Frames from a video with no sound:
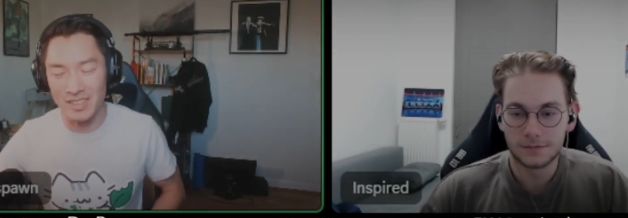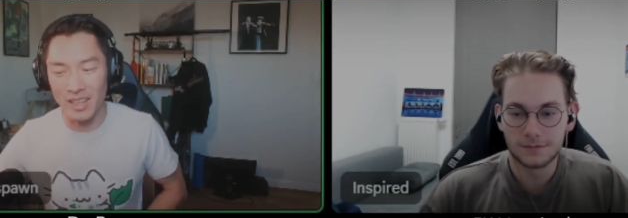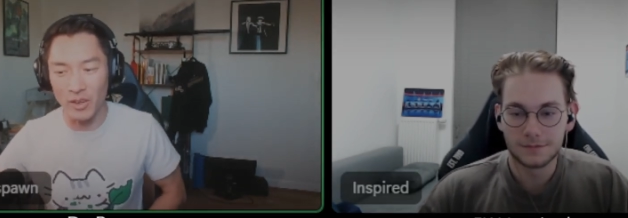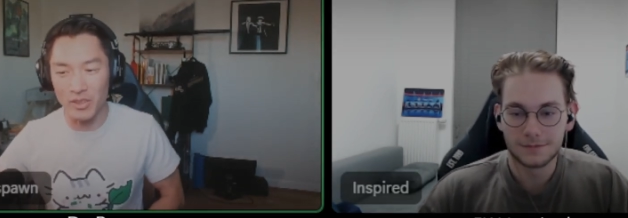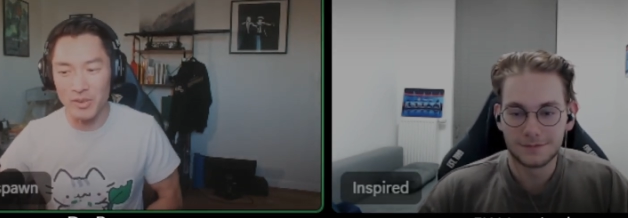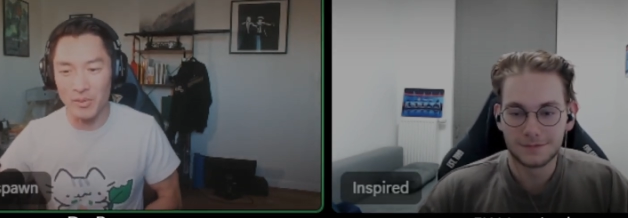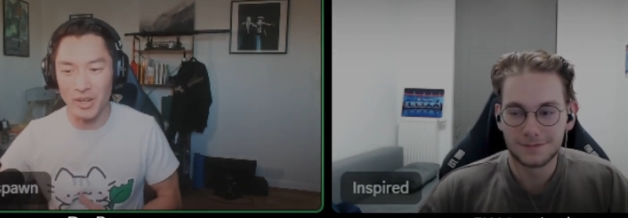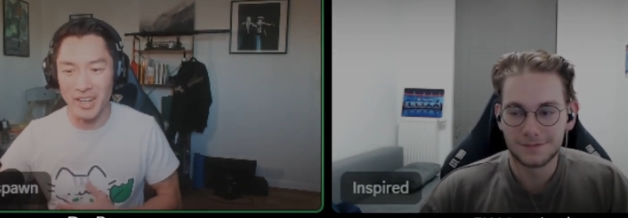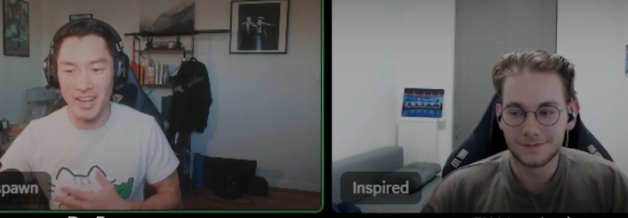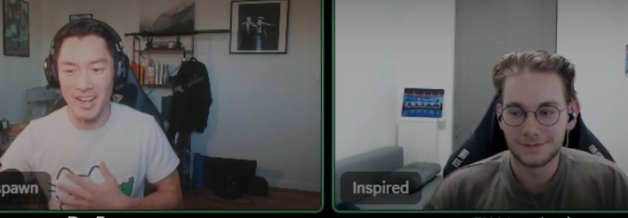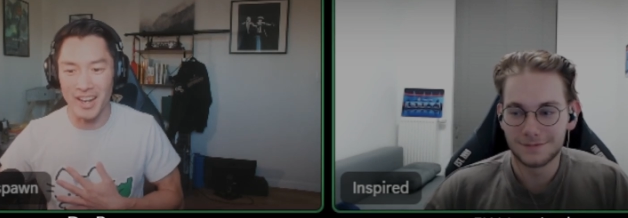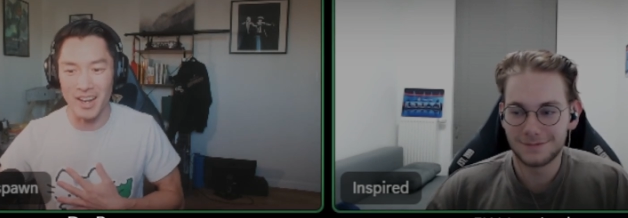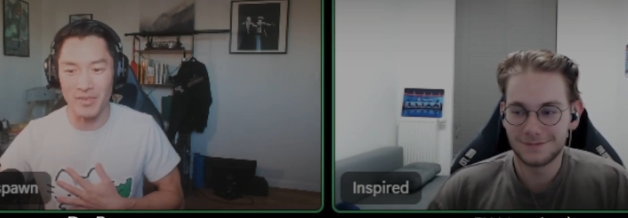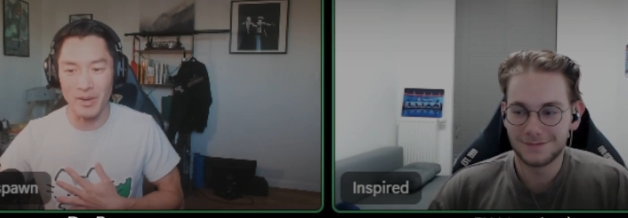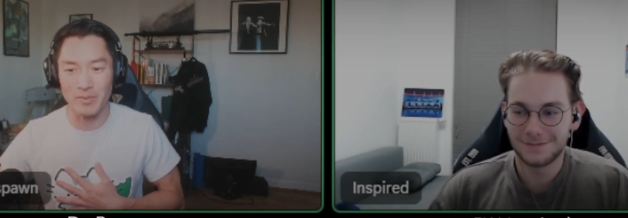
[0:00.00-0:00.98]
Speaker 1: It's the only one I
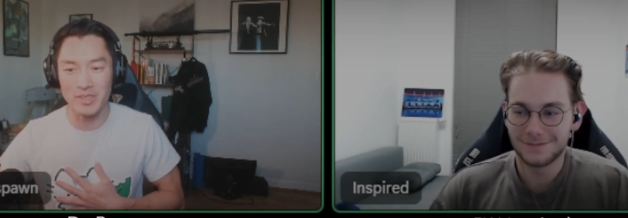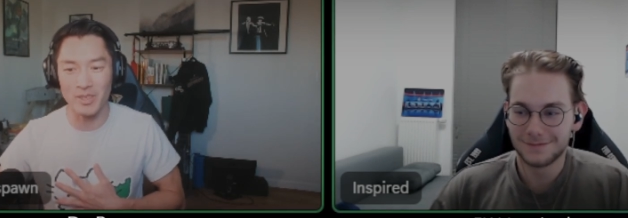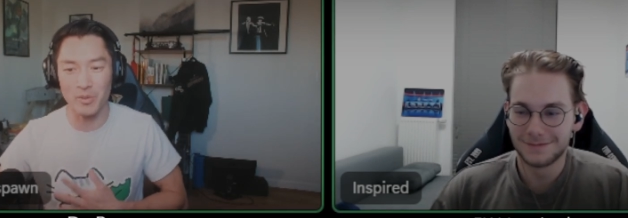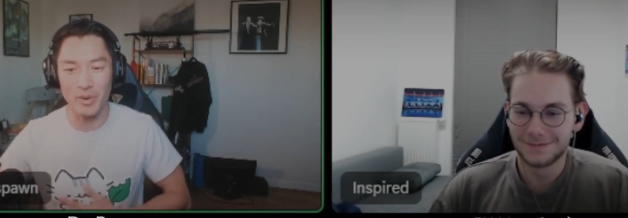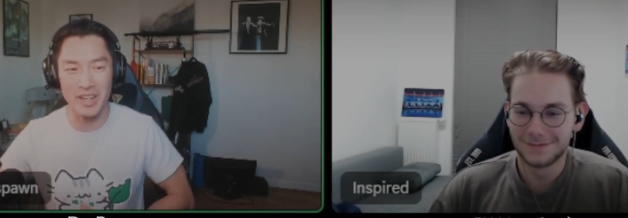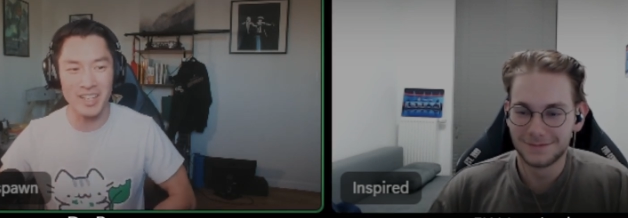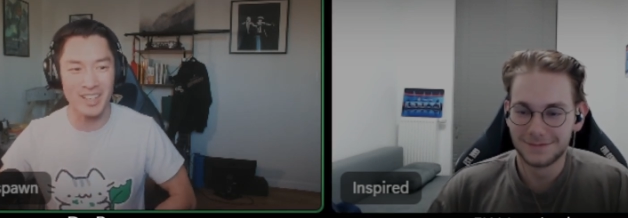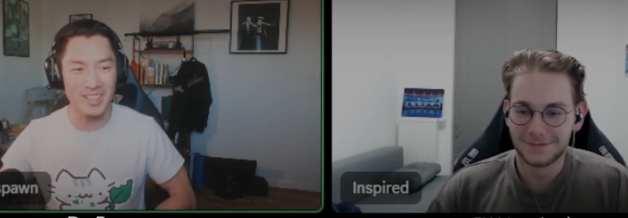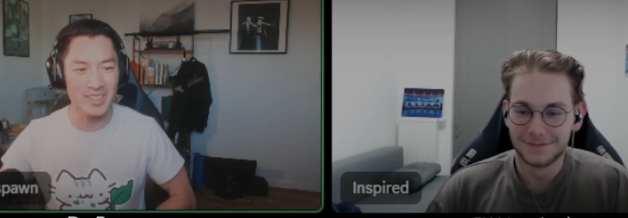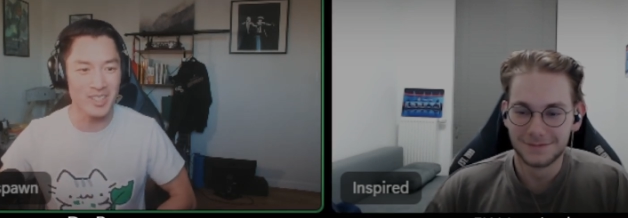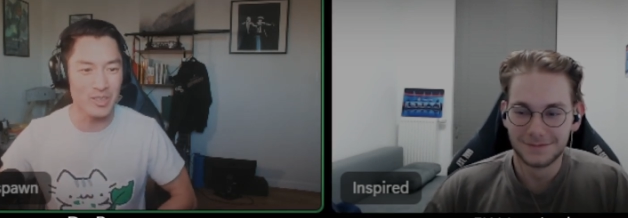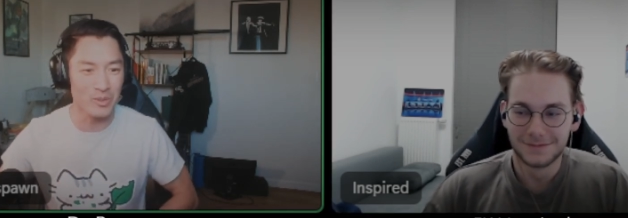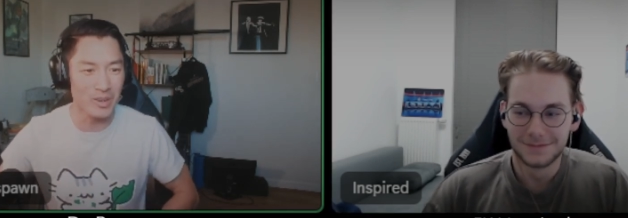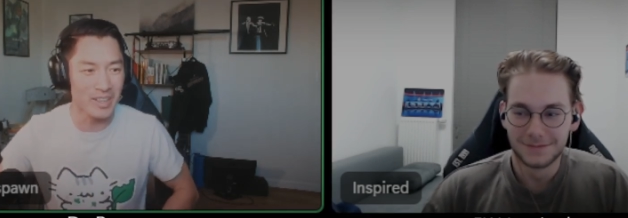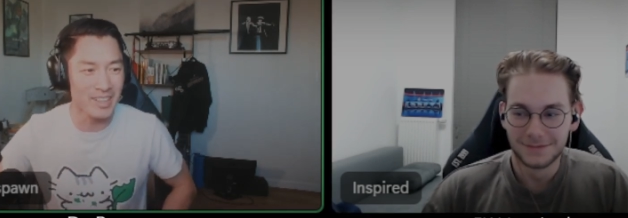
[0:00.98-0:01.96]
have. Mm-hmm. I'm still waiting on the
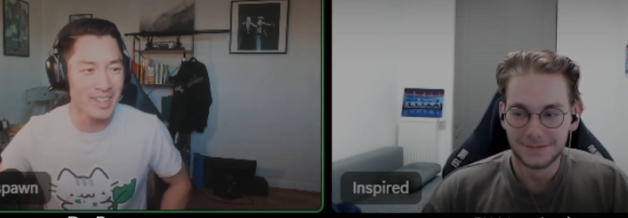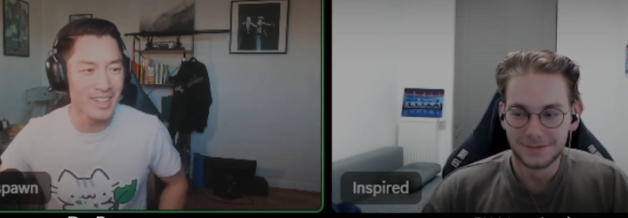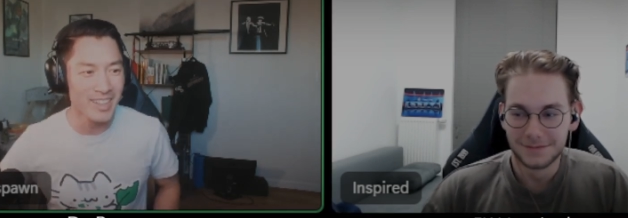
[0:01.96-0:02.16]
new one.